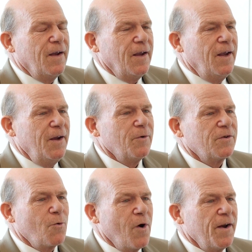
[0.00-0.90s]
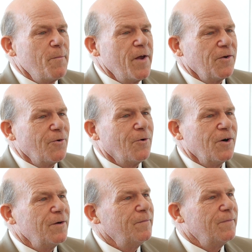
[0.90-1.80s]
he was quite a
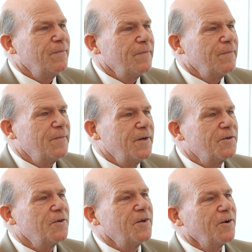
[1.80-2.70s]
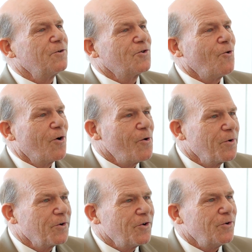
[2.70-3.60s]
mentor, just a single store
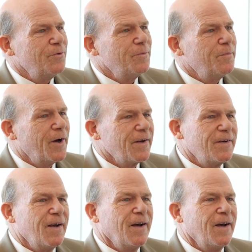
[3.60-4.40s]
owner too. But